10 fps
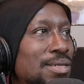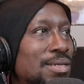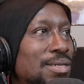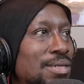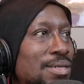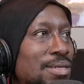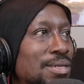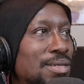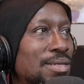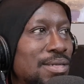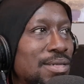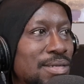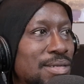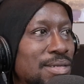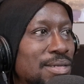move! You
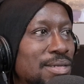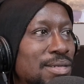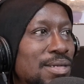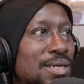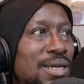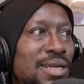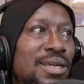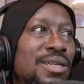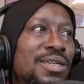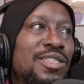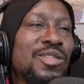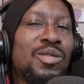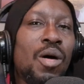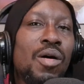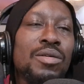stay down! And look at the
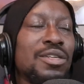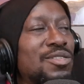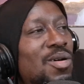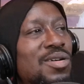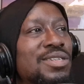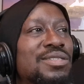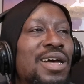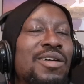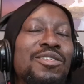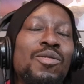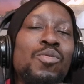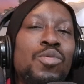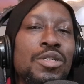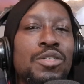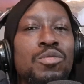dog. The dog is like, yo,
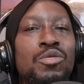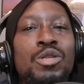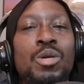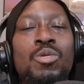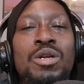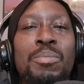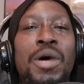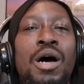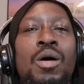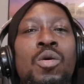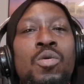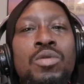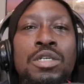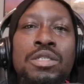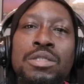what are you doing to my
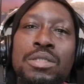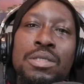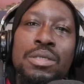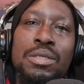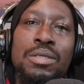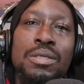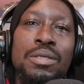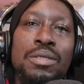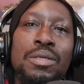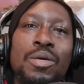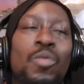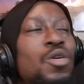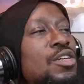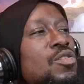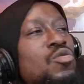owners?
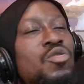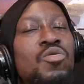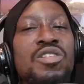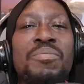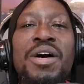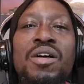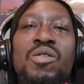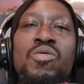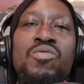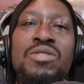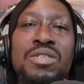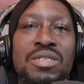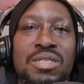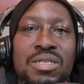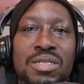What are you doing to my
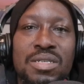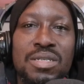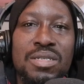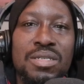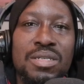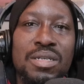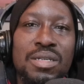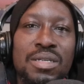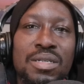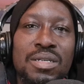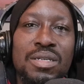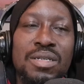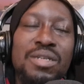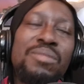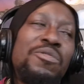owners?
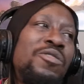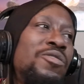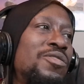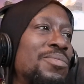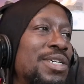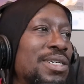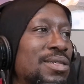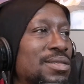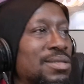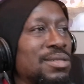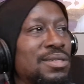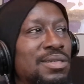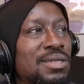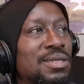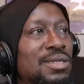Come on, man.
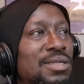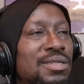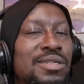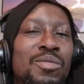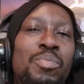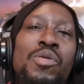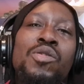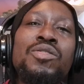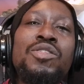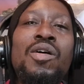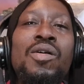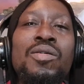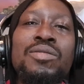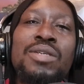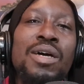Look at the poor
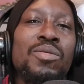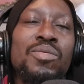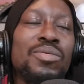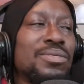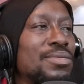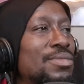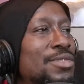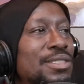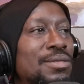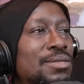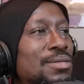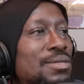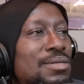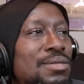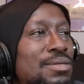dogs. Like,
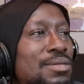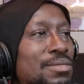no,